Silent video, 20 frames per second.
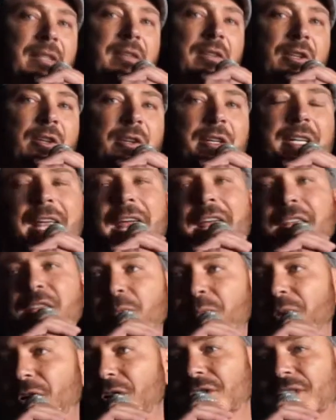create
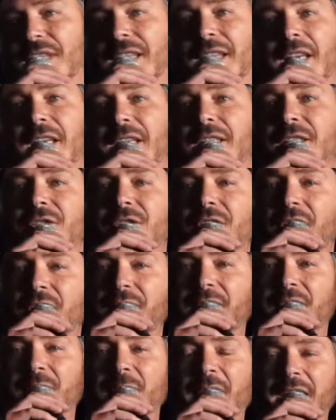the person that you
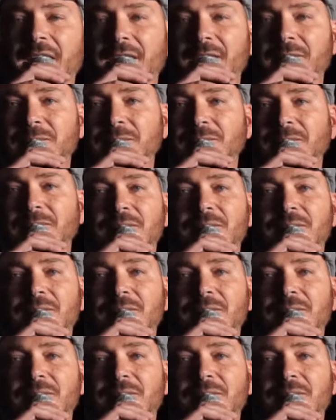deserve to be,